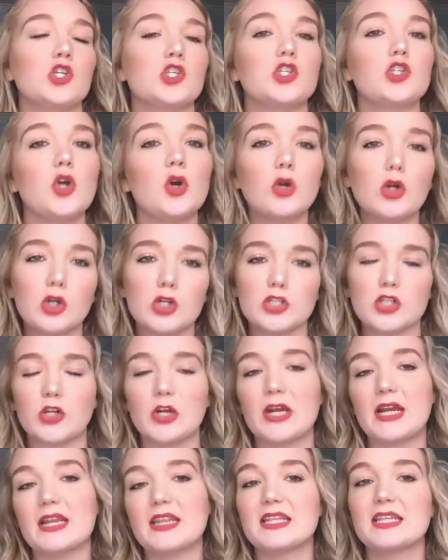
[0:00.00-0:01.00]
chokers
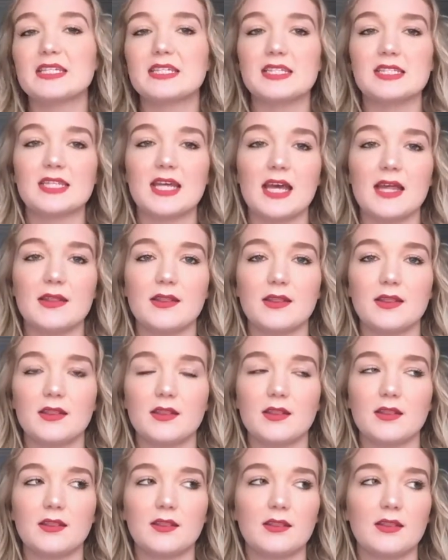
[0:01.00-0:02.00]
are in and this is
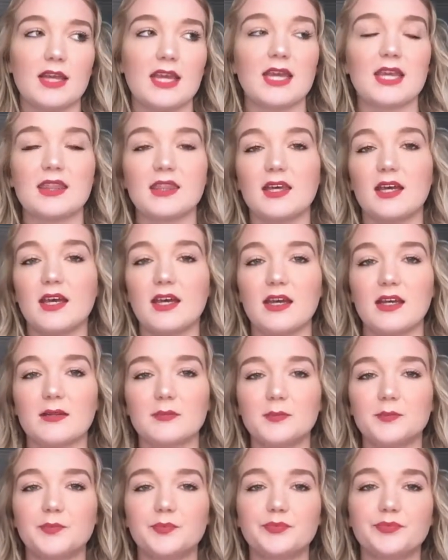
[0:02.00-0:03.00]
in, like
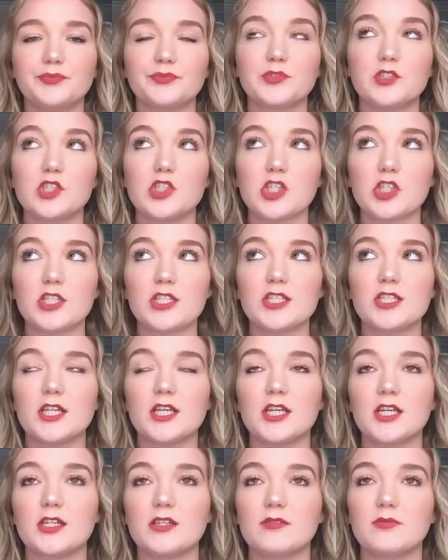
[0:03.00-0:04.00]
the shirts
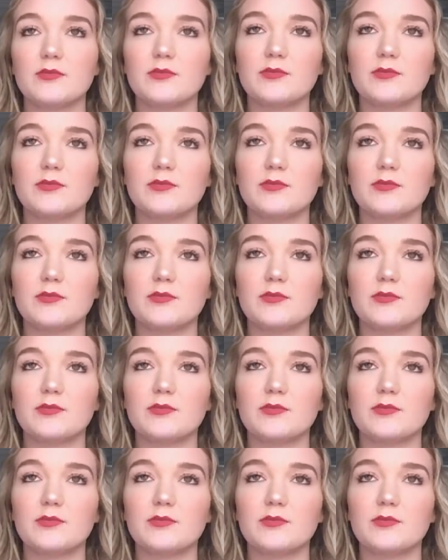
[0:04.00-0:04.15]
that,